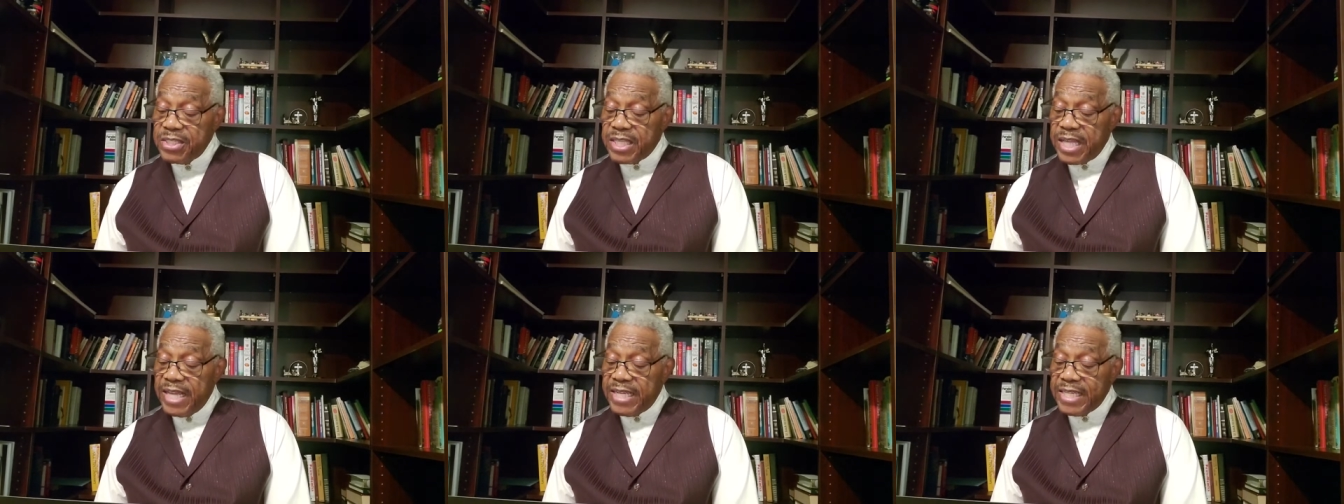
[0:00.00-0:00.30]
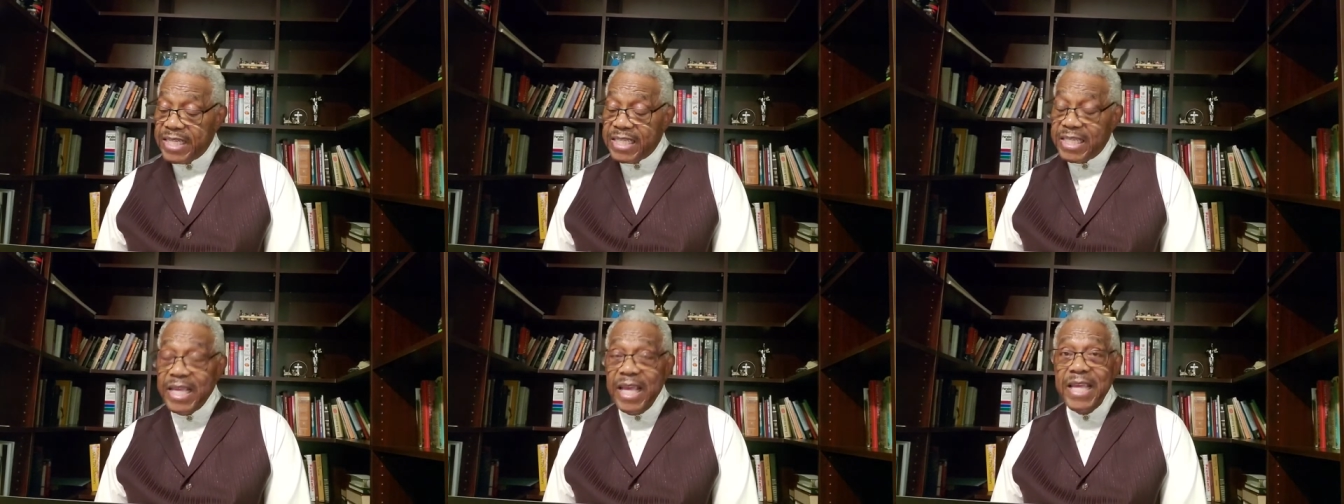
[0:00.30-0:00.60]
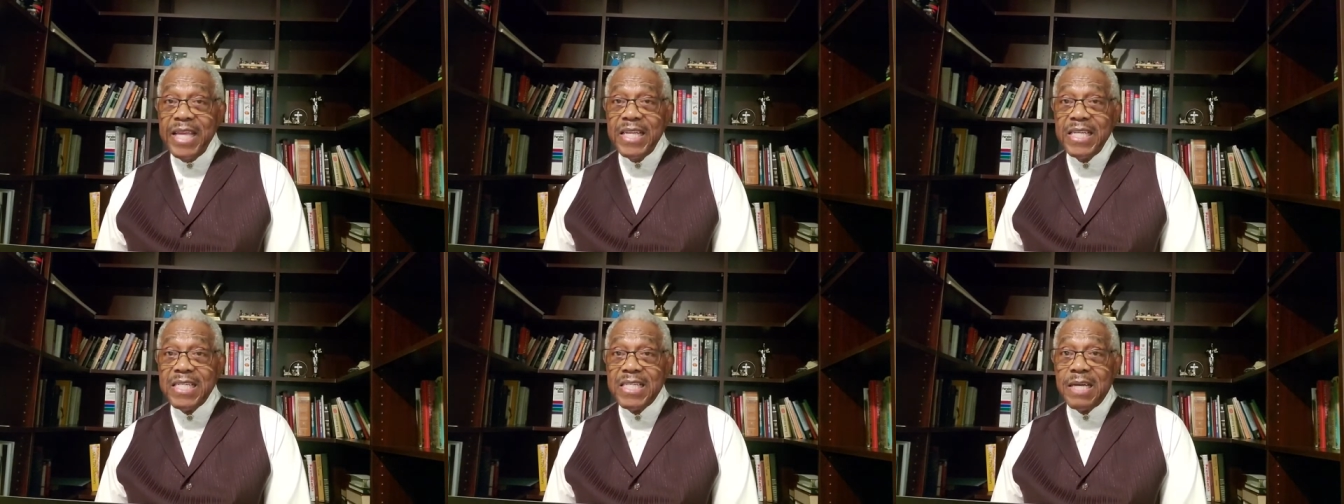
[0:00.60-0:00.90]
and
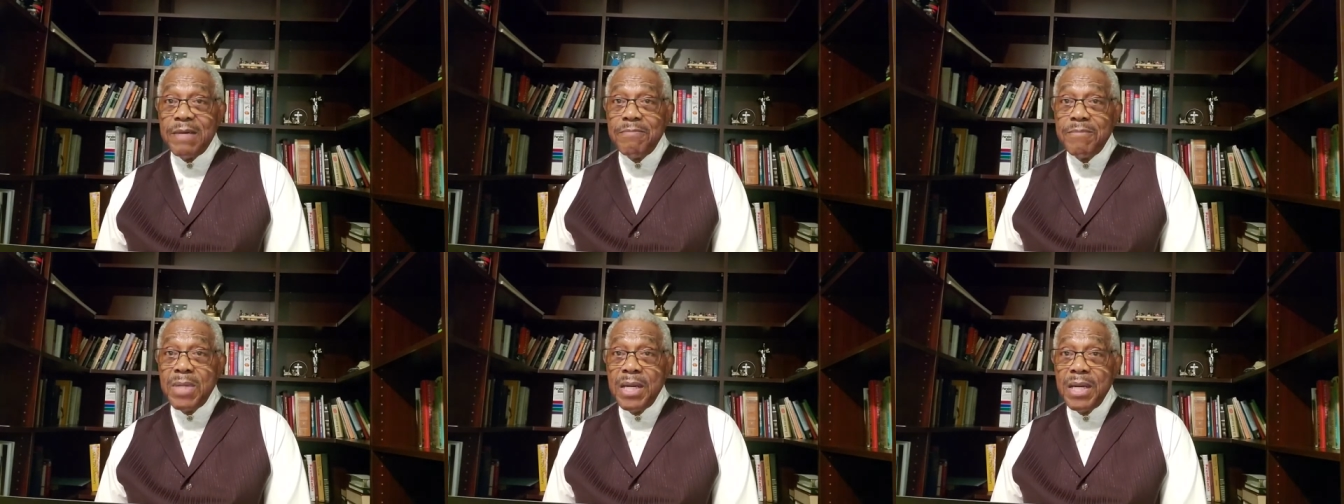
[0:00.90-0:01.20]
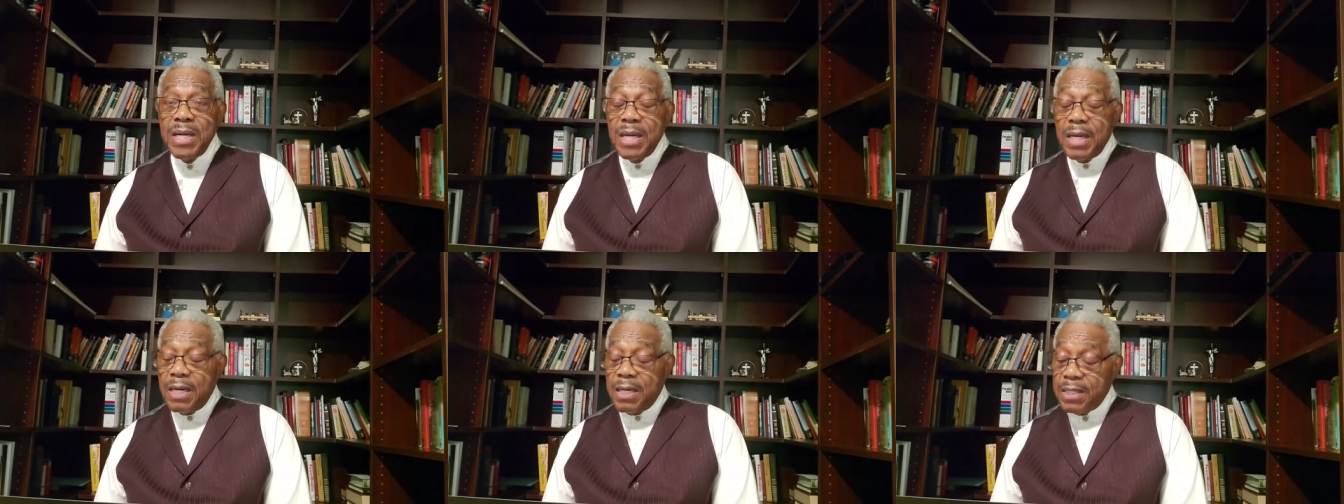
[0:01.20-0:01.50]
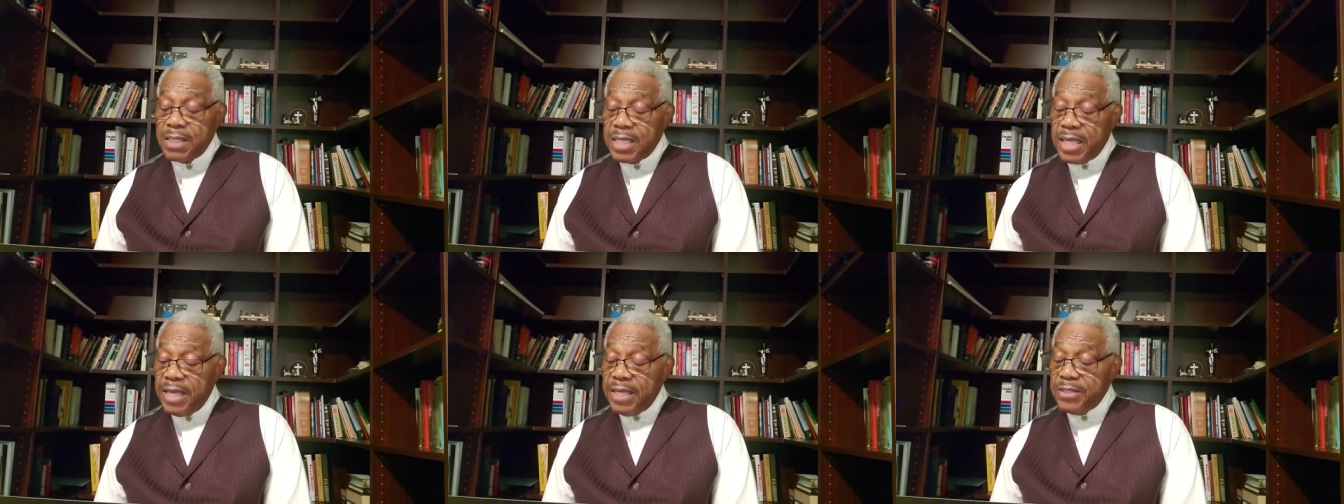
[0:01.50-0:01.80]
kingdom
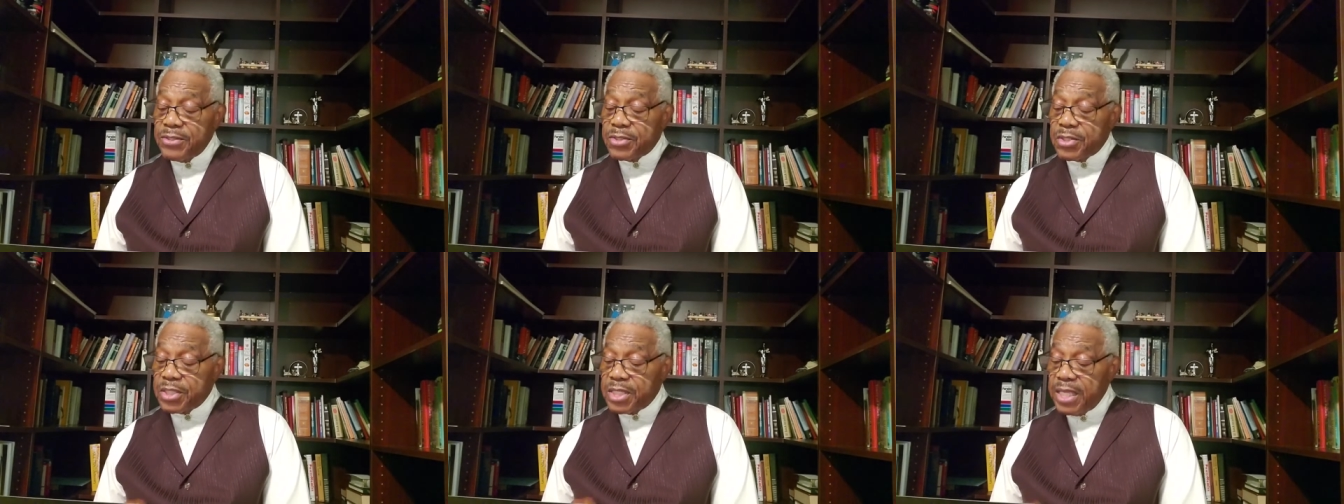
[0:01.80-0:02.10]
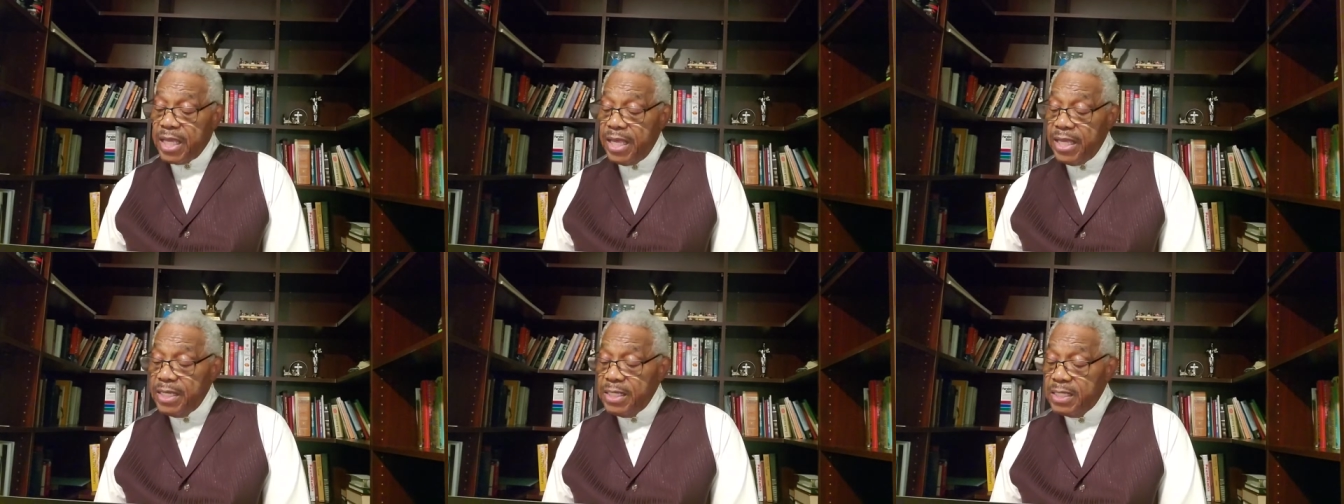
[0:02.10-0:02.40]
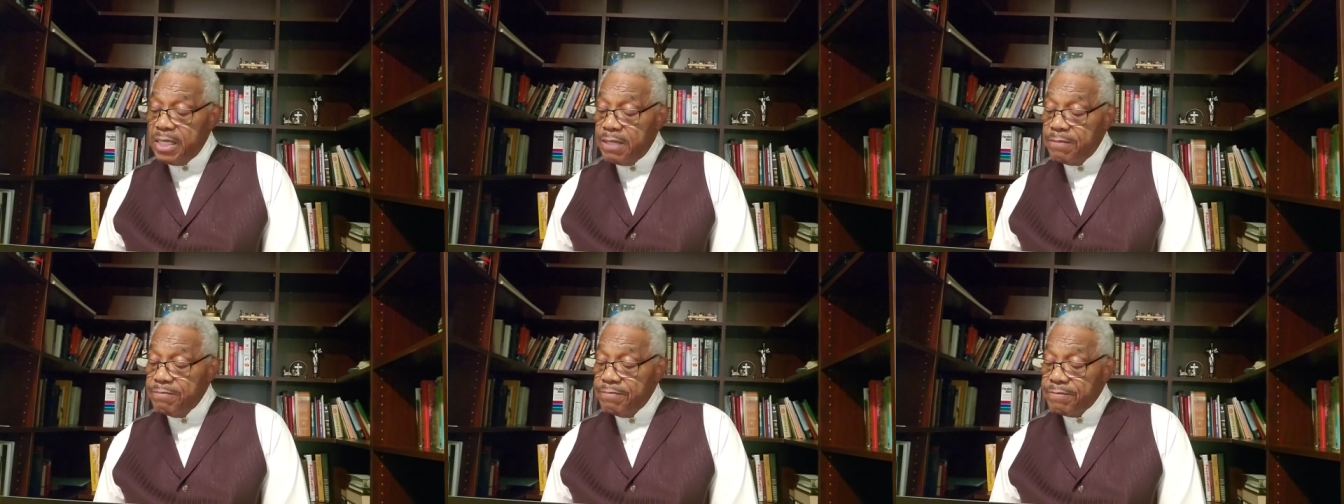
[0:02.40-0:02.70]
against
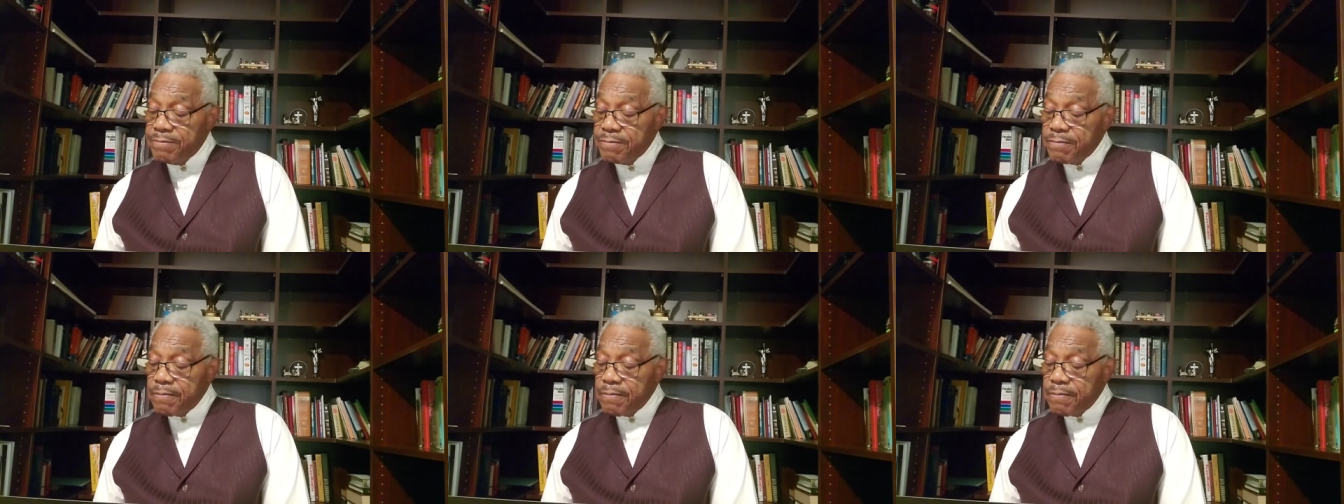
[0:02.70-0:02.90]
kingdom,